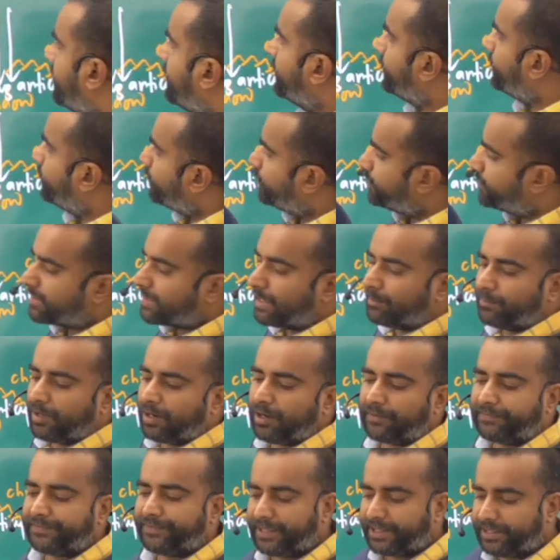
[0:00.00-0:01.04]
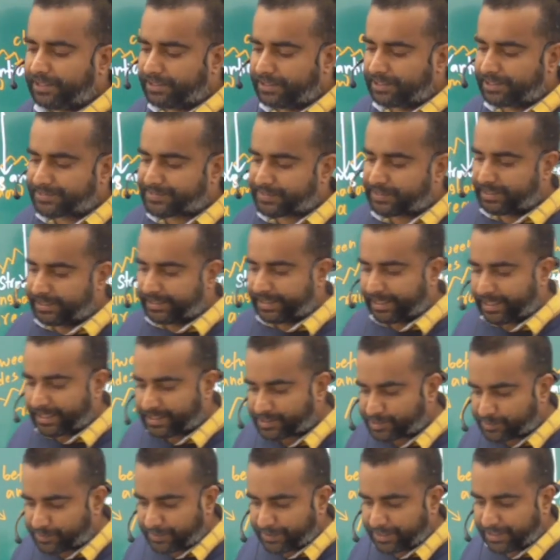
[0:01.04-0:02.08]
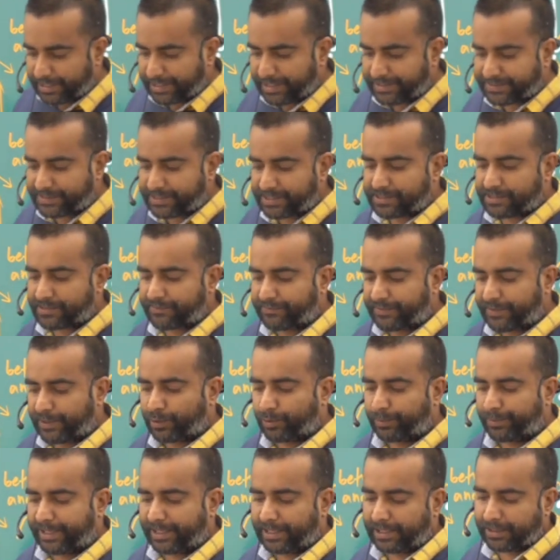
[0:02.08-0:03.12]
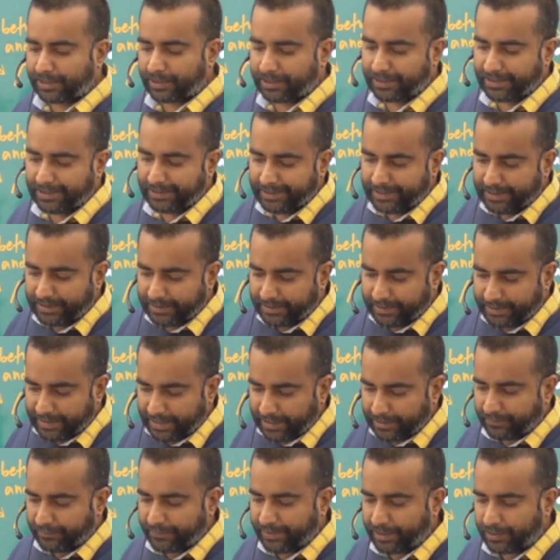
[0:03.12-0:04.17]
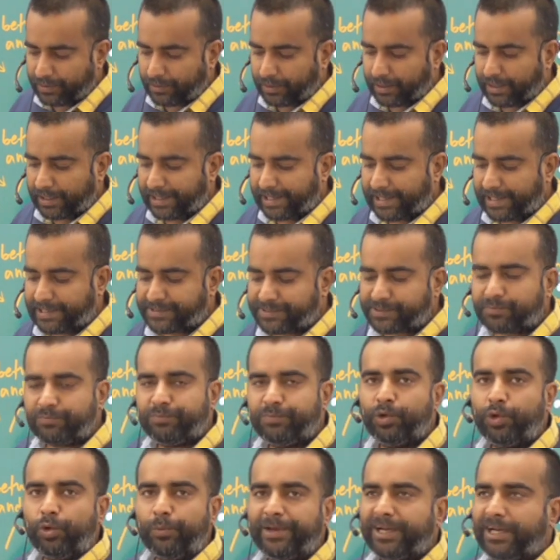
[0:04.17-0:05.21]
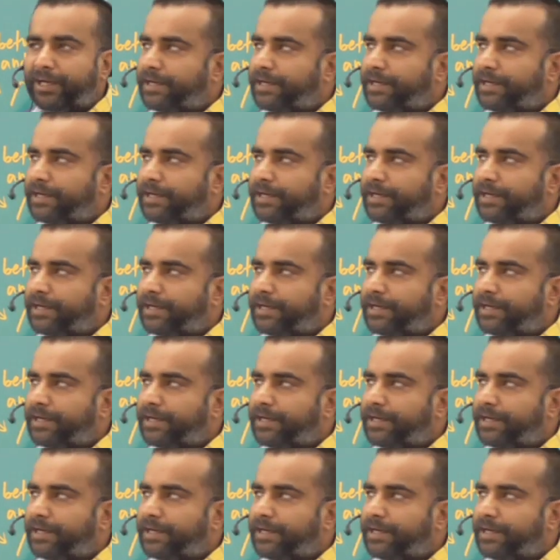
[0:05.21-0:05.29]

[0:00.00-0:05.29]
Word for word: So some of the years it experiences a phenomena that we call as blooming